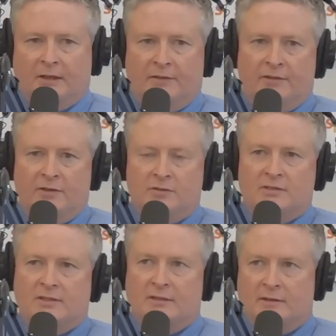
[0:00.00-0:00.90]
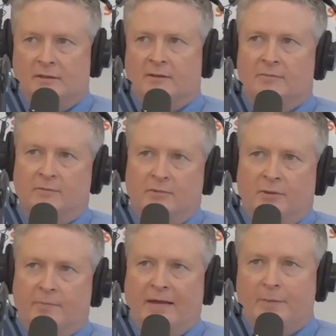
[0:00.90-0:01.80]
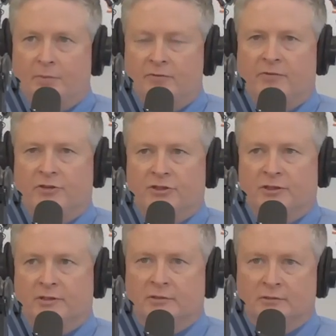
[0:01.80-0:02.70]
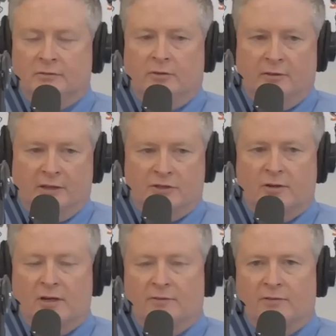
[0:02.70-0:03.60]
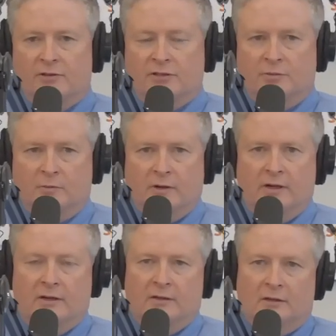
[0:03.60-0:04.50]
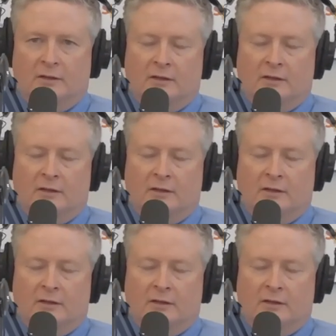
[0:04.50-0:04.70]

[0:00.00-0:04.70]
And then you see the paper version or the electronic version where